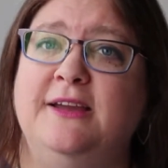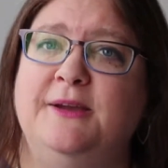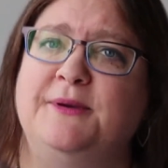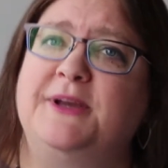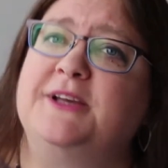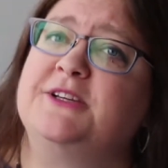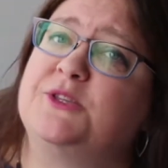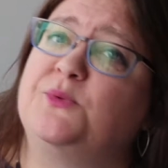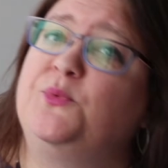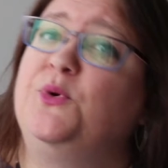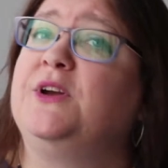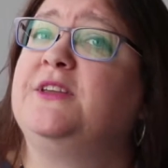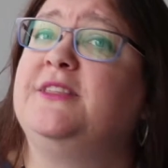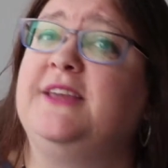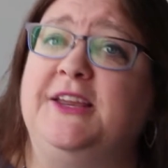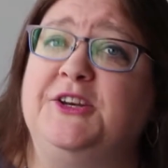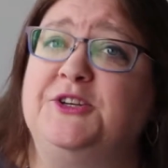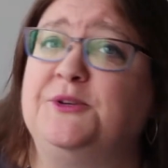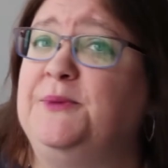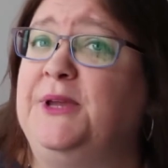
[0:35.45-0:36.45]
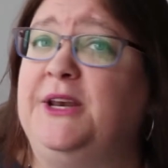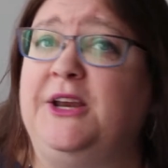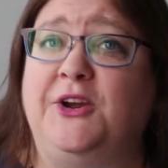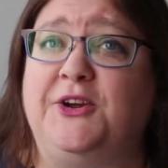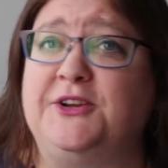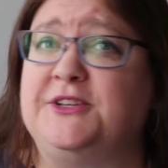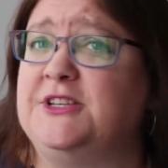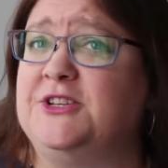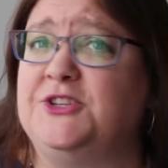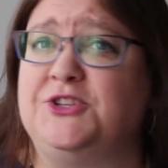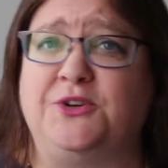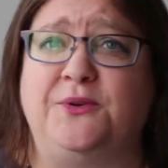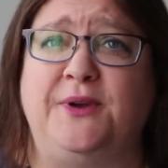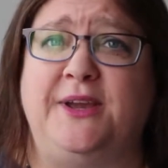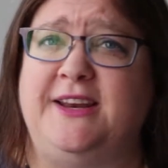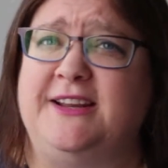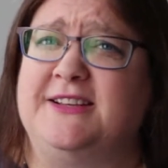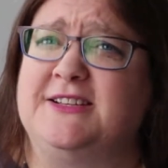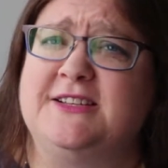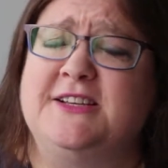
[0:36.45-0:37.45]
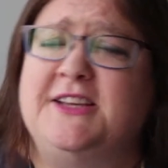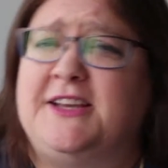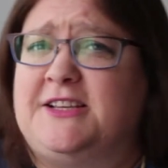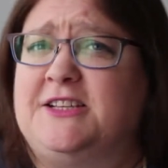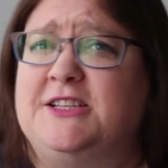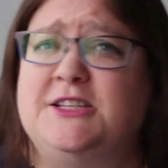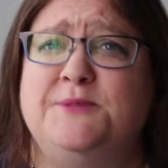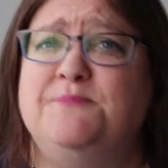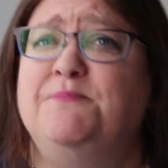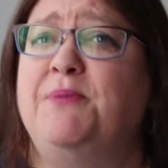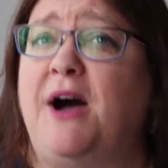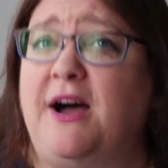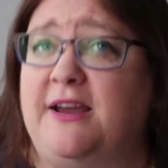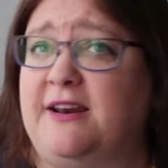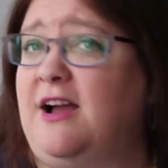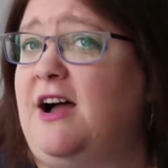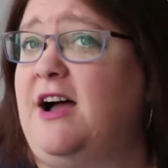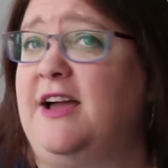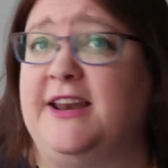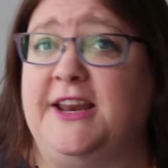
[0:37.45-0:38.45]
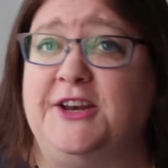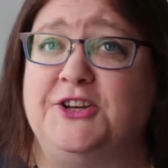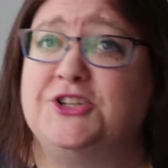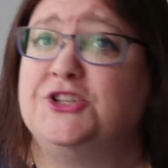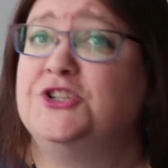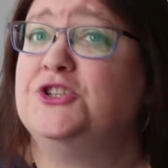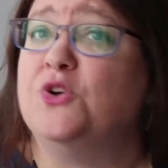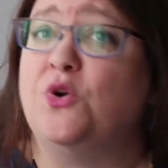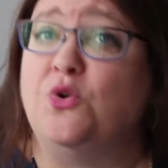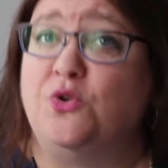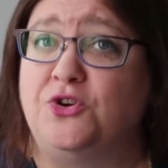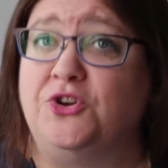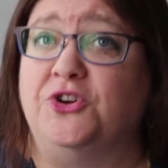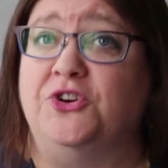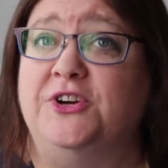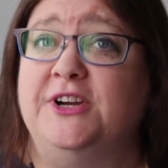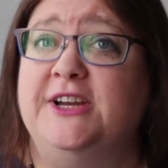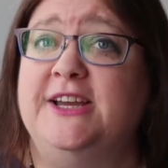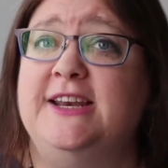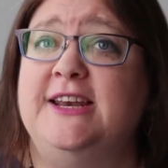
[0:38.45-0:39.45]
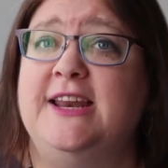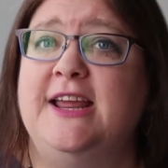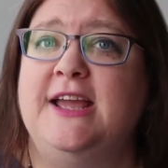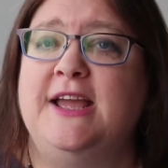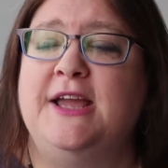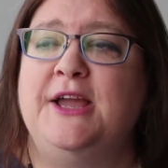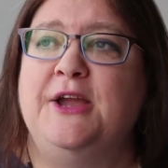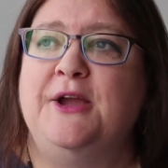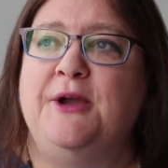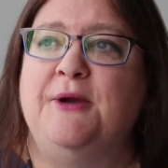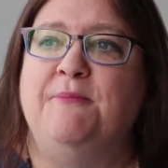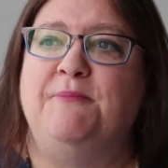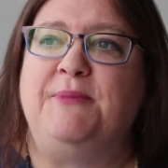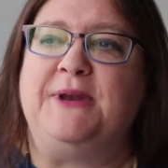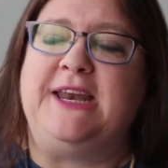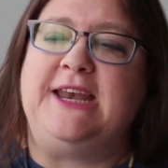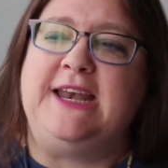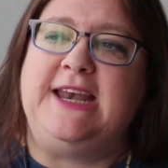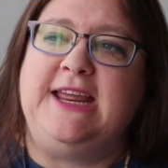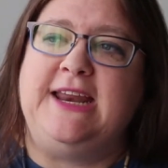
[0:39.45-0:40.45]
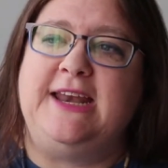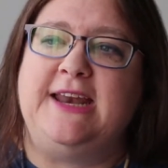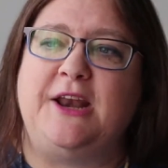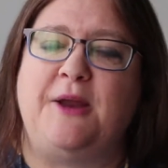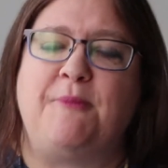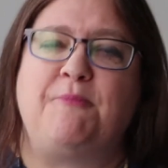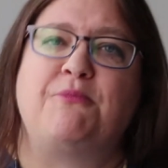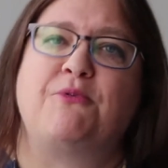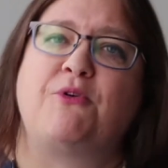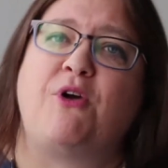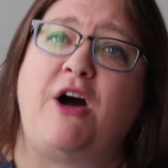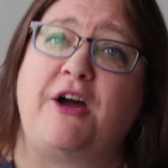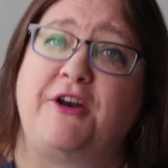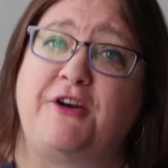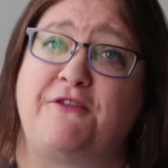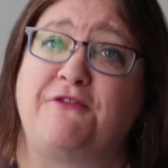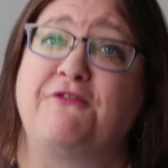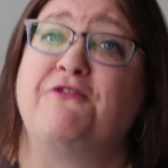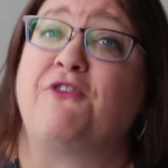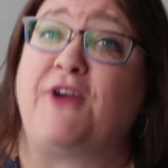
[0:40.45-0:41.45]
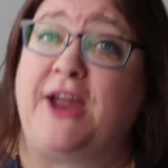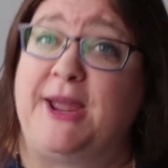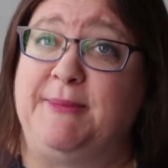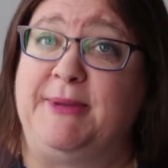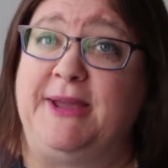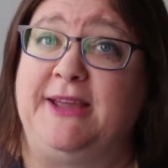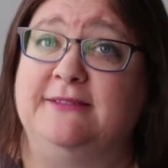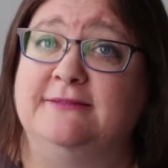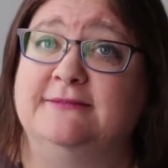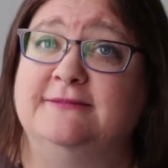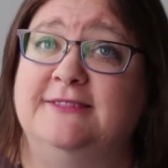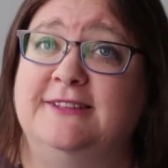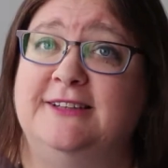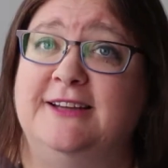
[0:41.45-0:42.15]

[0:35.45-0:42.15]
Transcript: Because the work the intermediaries is doing is spot on and so good, but it needed a broader framing,